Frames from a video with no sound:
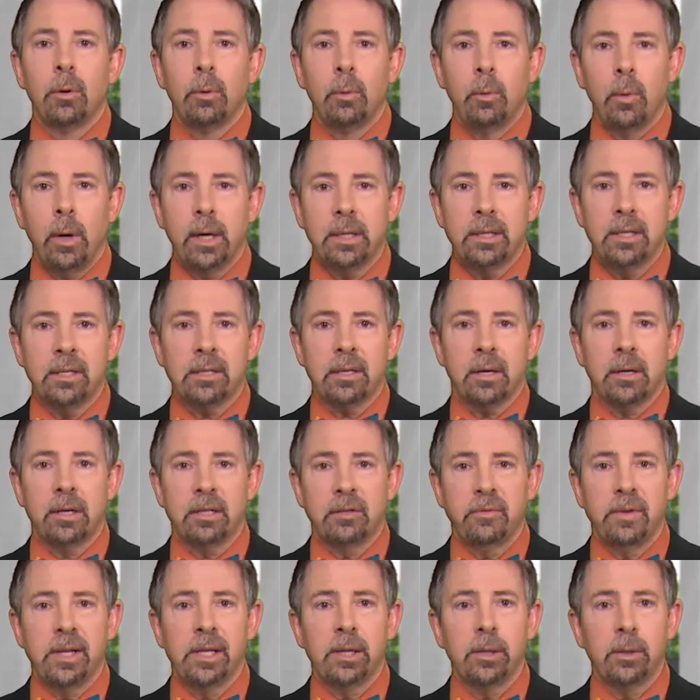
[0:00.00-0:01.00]
What does
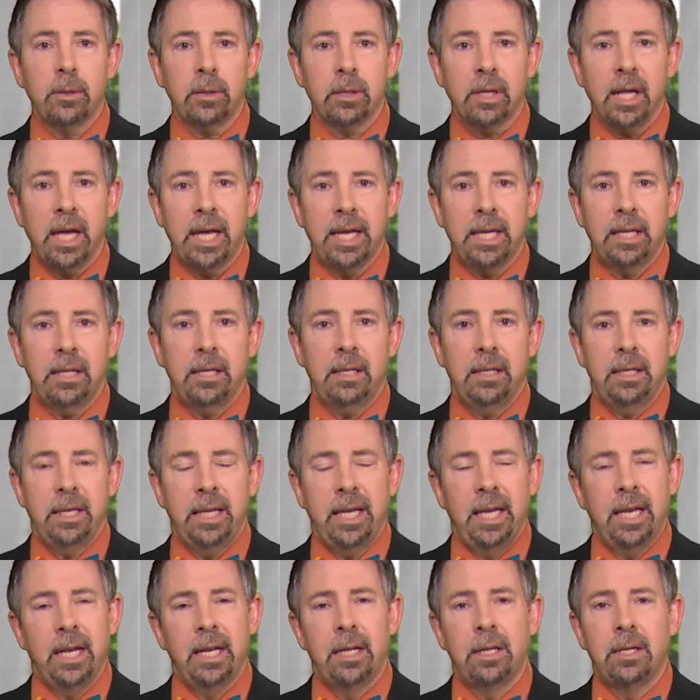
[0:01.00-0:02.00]
RSV look like
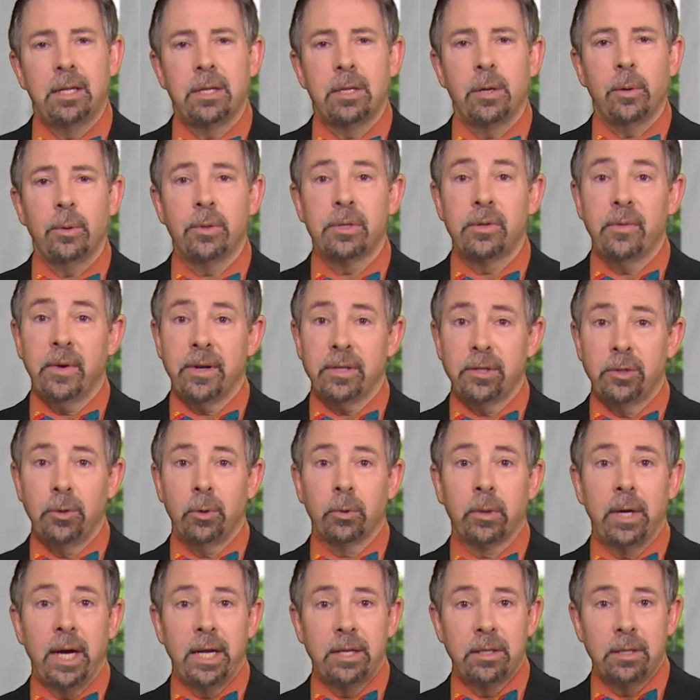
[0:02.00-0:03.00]
in those of us who
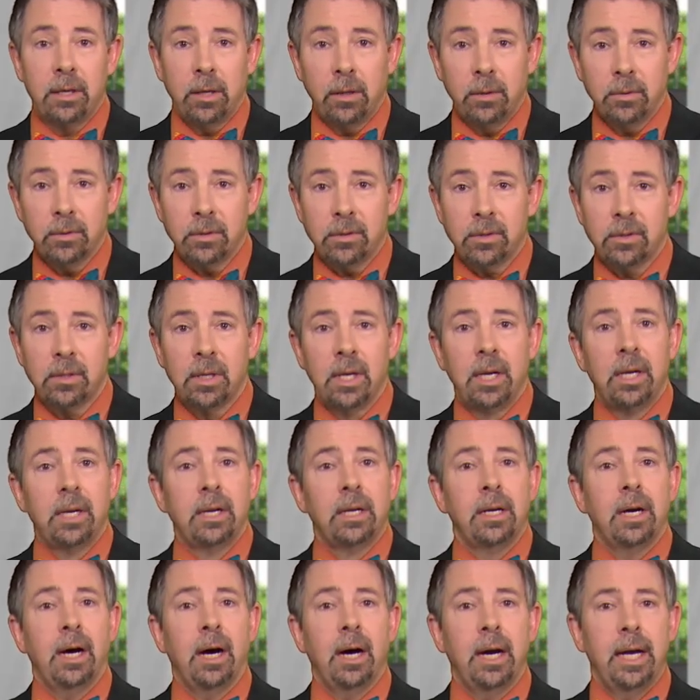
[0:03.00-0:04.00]
are adults?
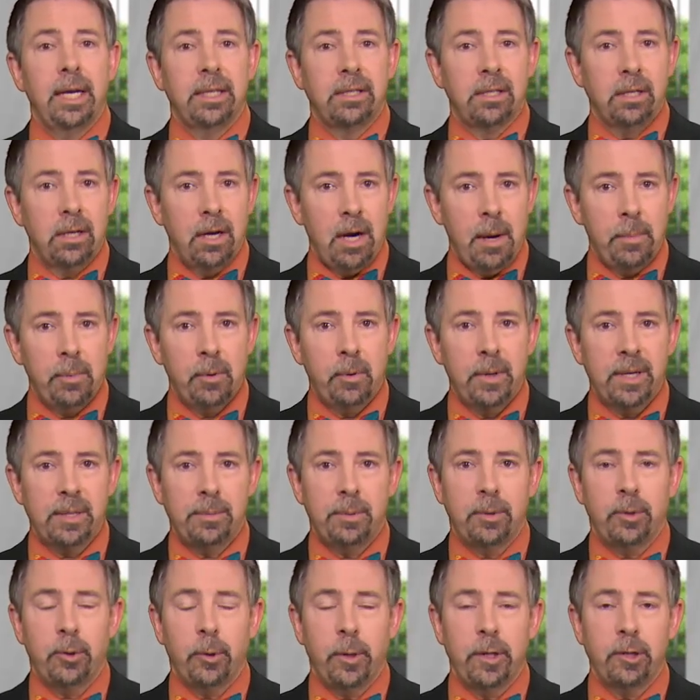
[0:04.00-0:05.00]
It's an upper
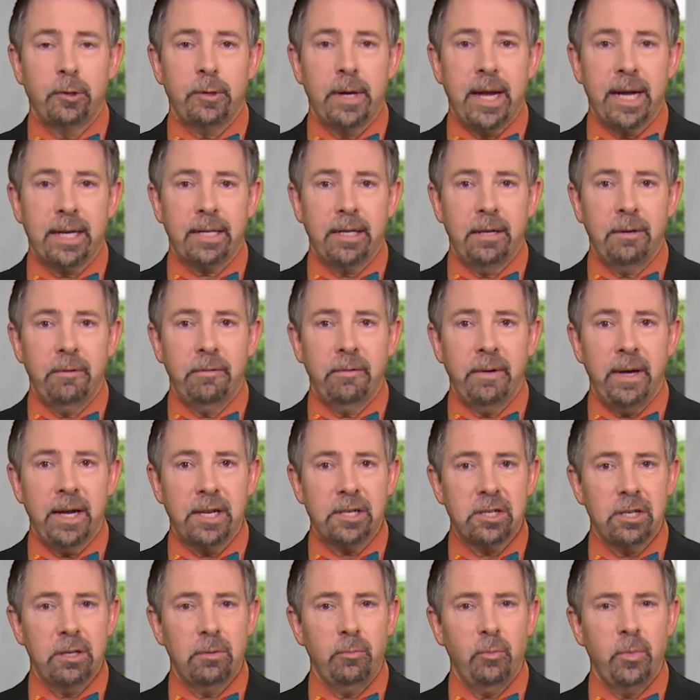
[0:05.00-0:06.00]
respiratory tract
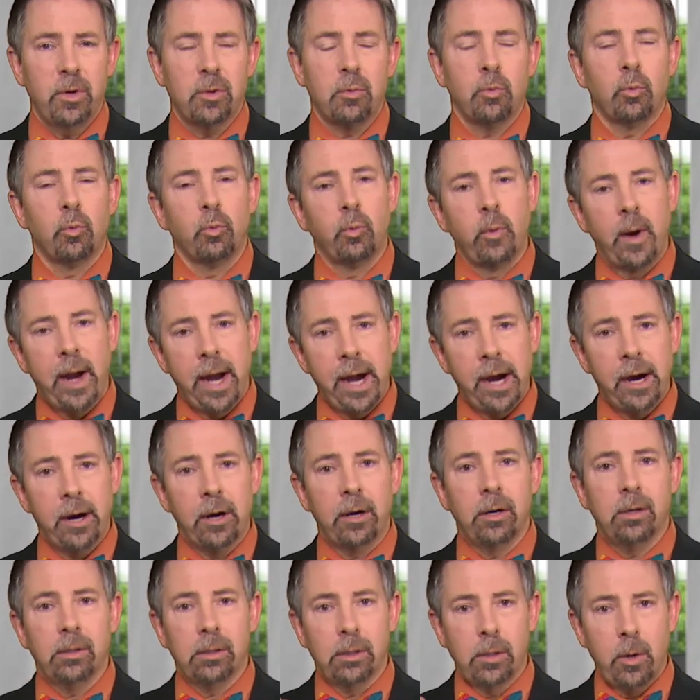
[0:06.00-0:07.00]
infection with
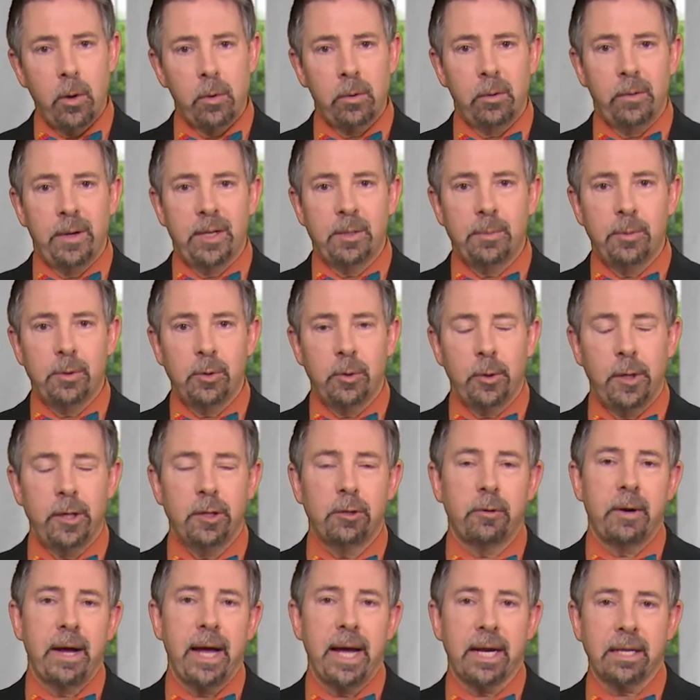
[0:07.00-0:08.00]
rare lower respiratory
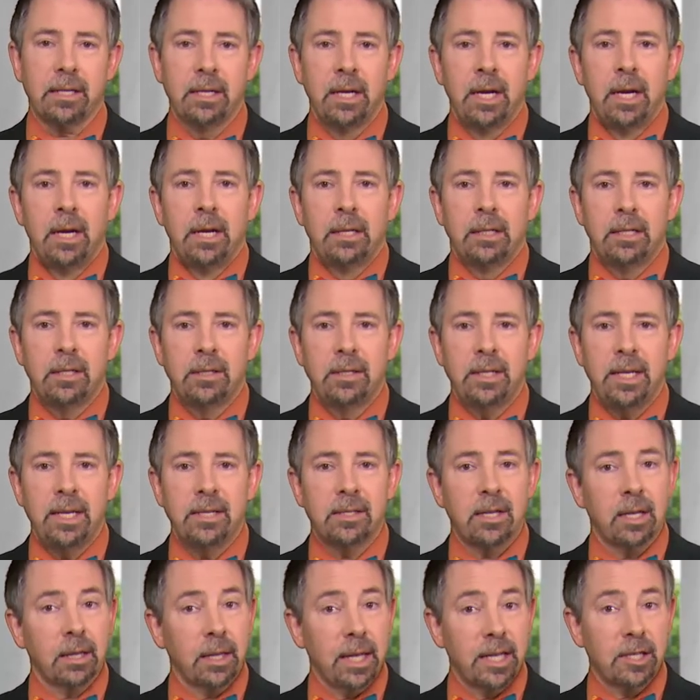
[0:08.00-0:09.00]
tract
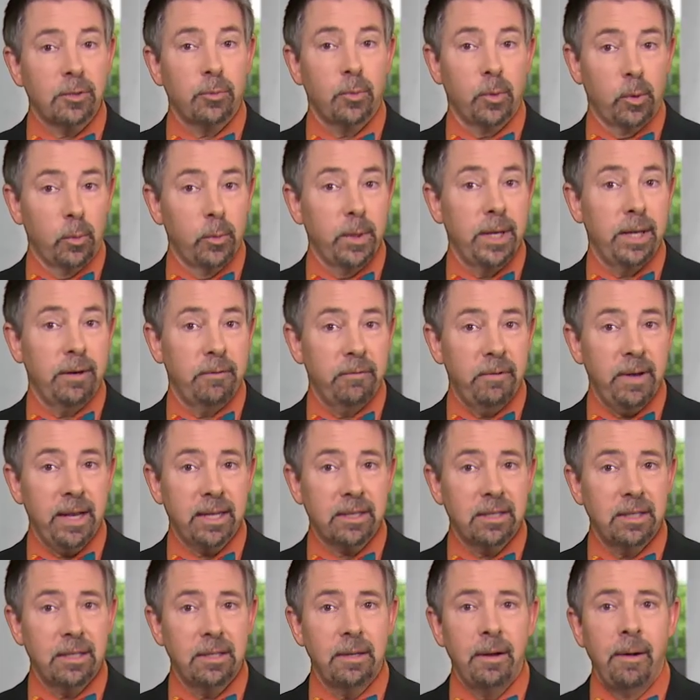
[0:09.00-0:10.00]
disease unless we're
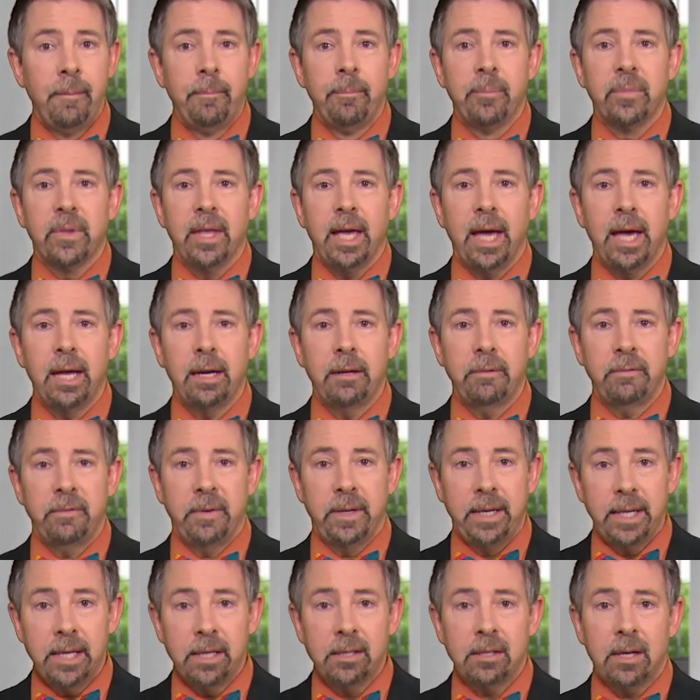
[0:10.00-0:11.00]
reinfected. And if
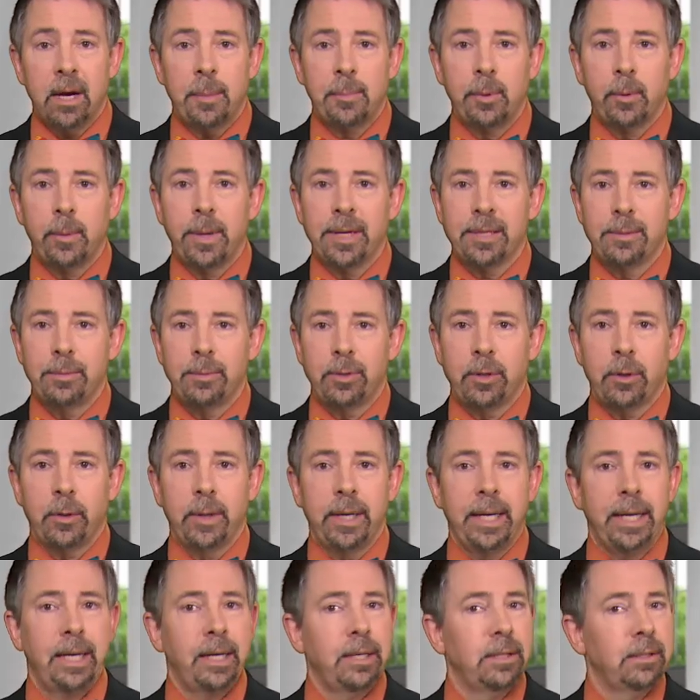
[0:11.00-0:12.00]
it is upper
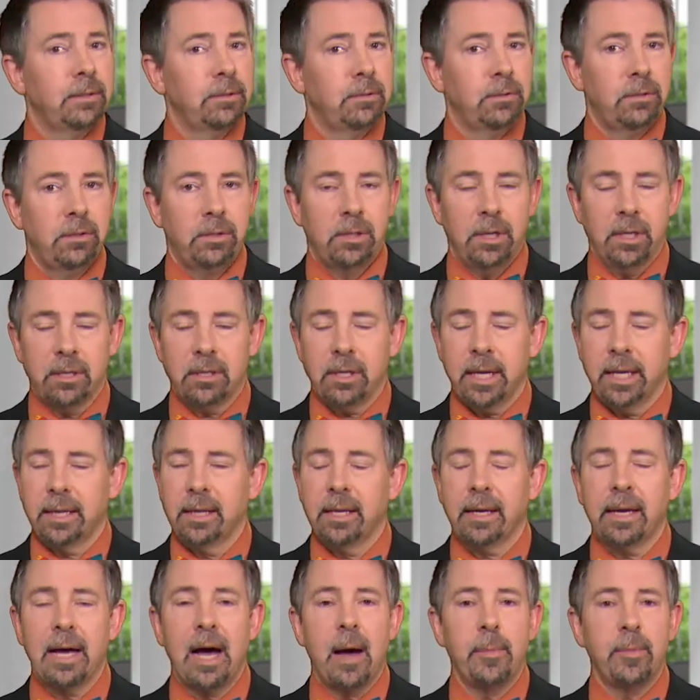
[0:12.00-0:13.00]
respiratory, it is just like
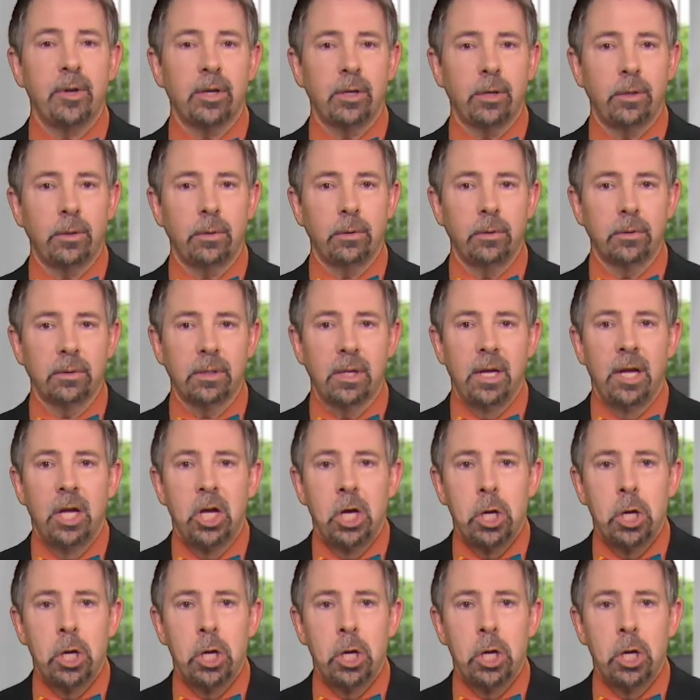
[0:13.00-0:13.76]
the common cold.